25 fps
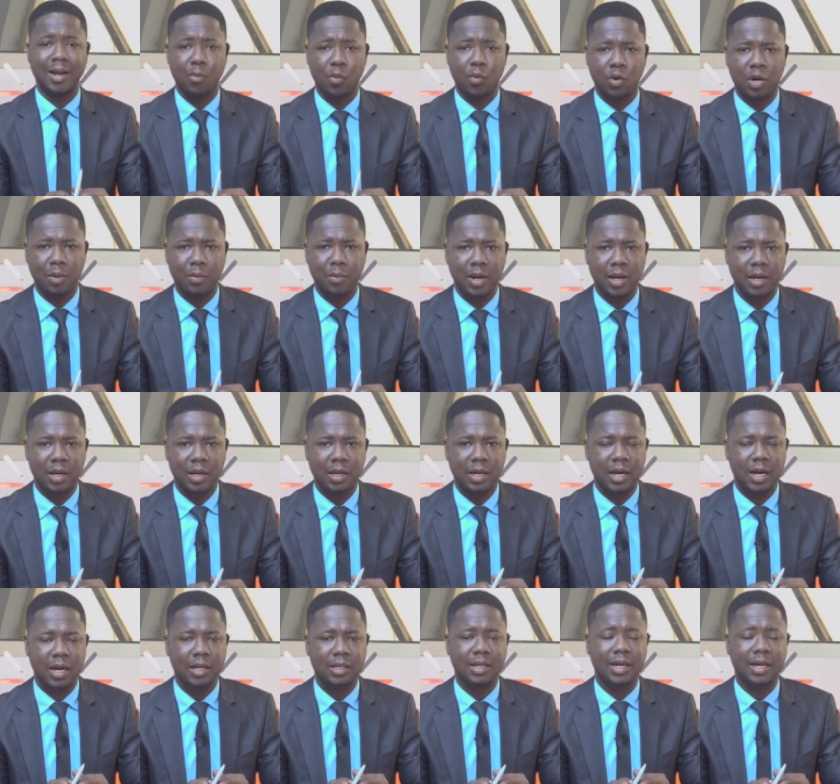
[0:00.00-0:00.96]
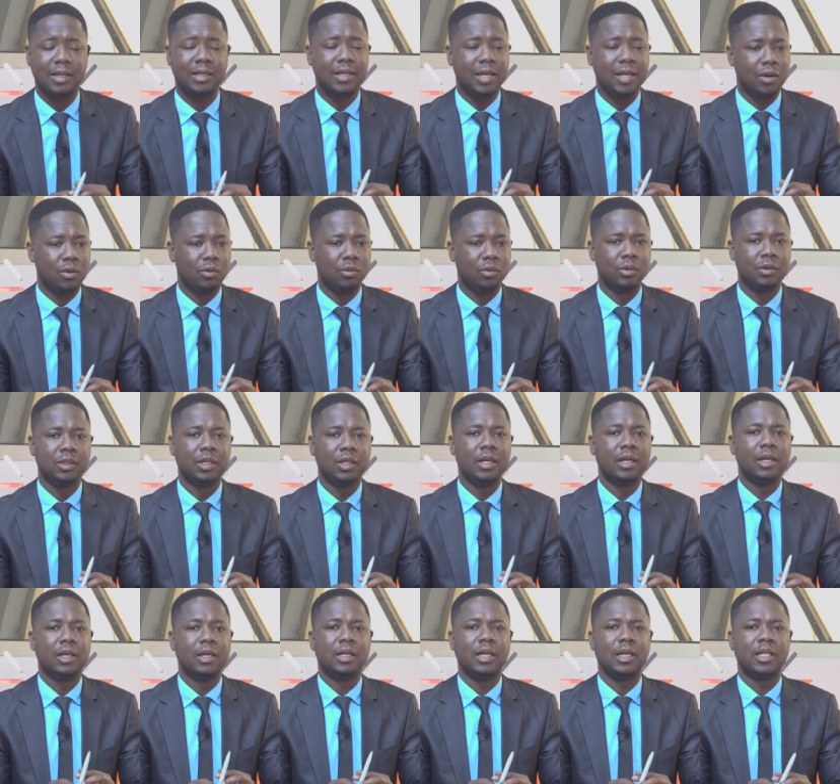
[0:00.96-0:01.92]
Mona Mayena, Yadino.
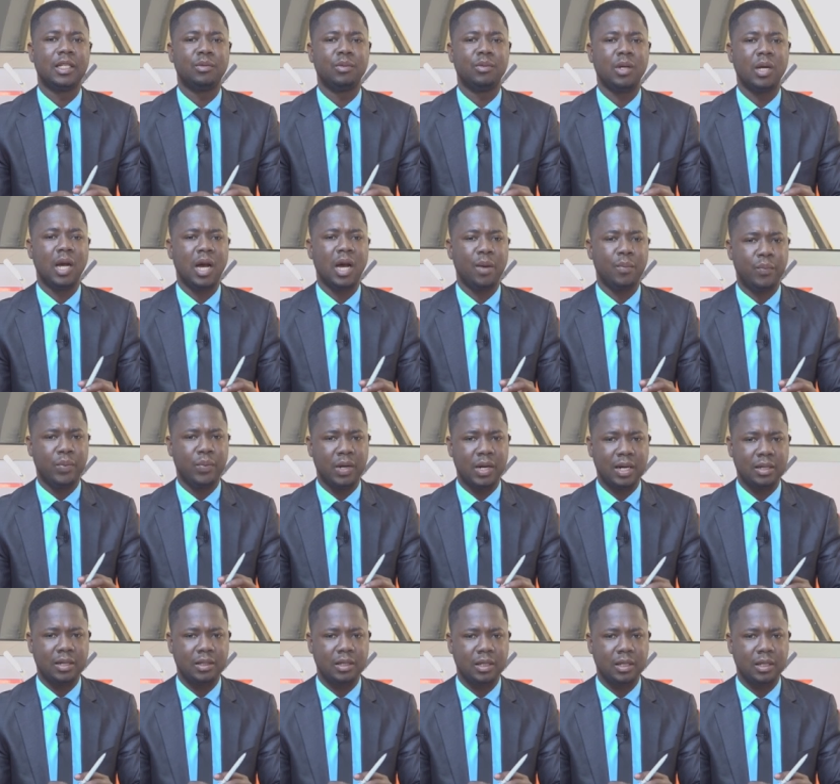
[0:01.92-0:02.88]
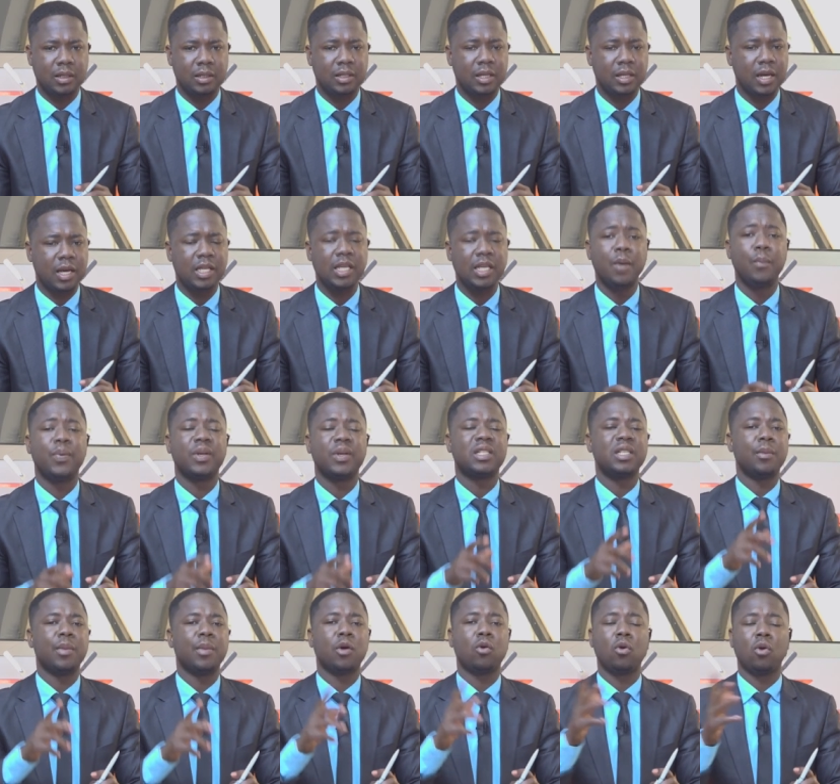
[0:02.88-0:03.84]
Etimi abrena se se yempese
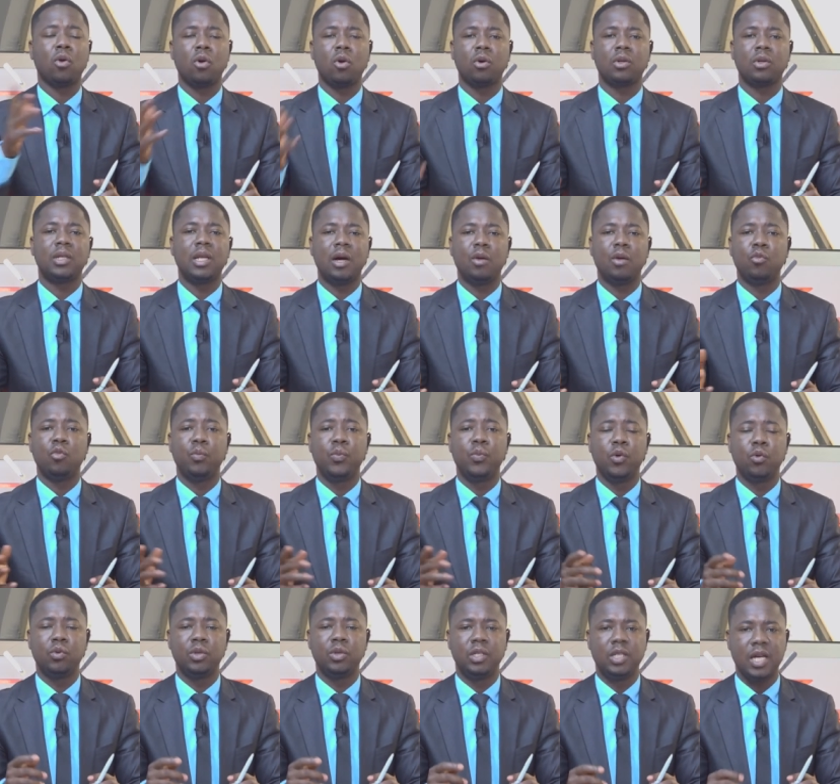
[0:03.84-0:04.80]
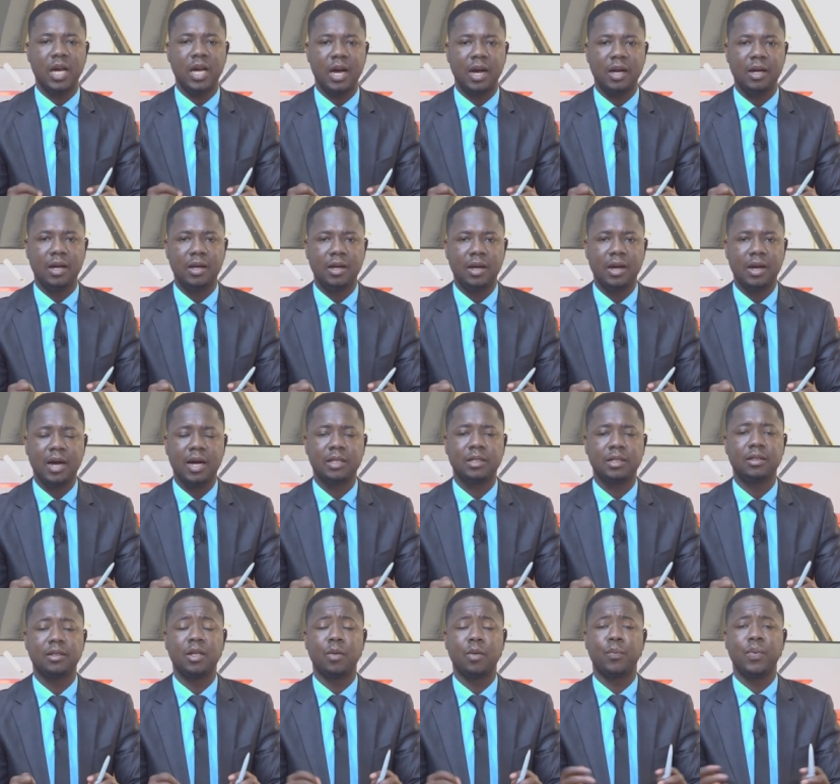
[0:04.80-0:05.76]
be call lockdown build dia I
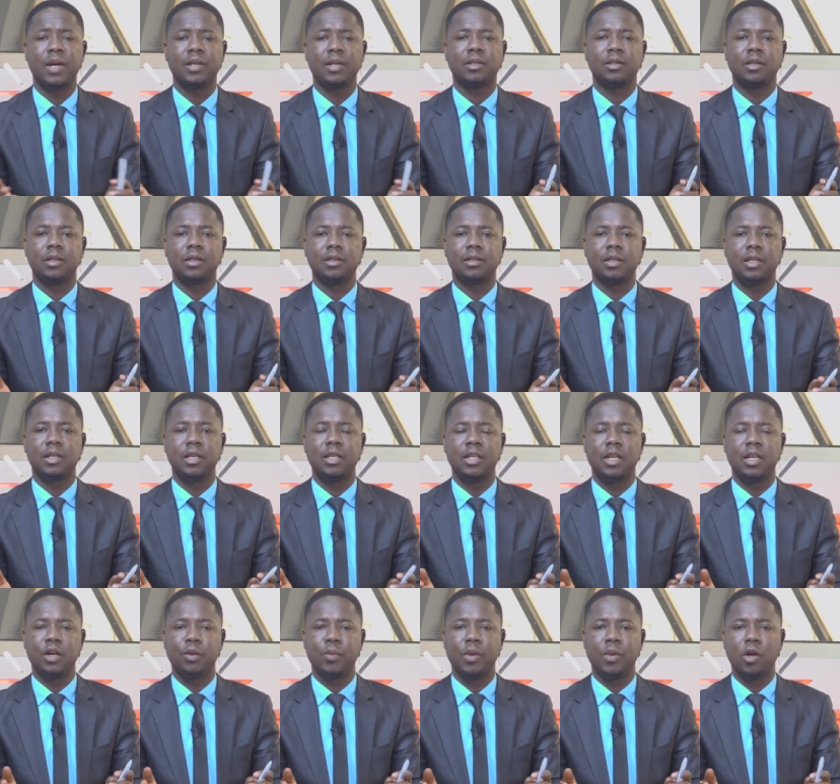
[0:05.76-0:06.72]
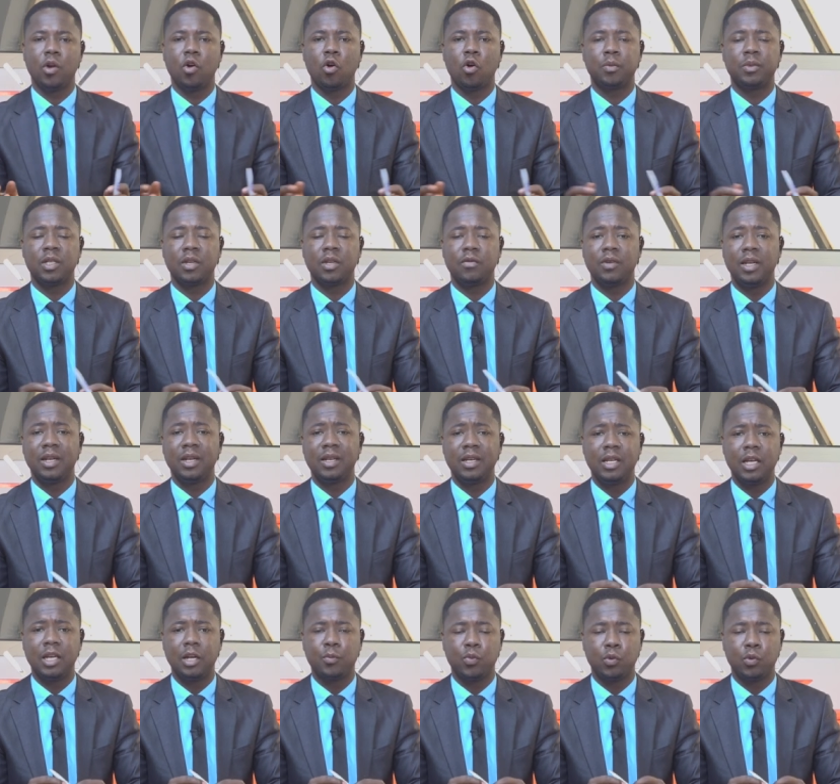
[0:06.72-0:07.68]
think the best thing say you be observe the
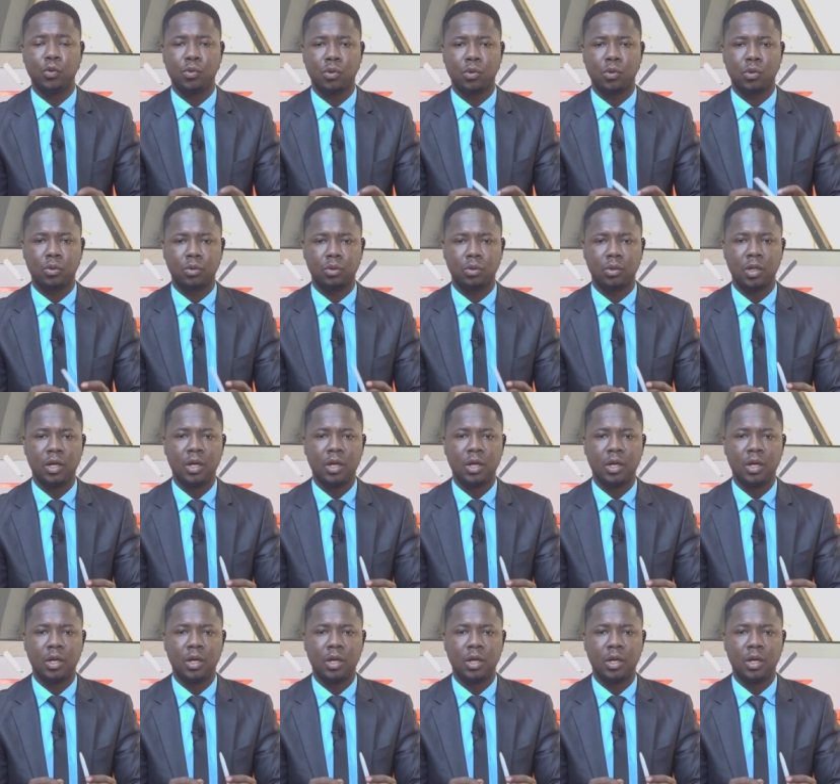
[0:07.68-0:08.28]
needed protocols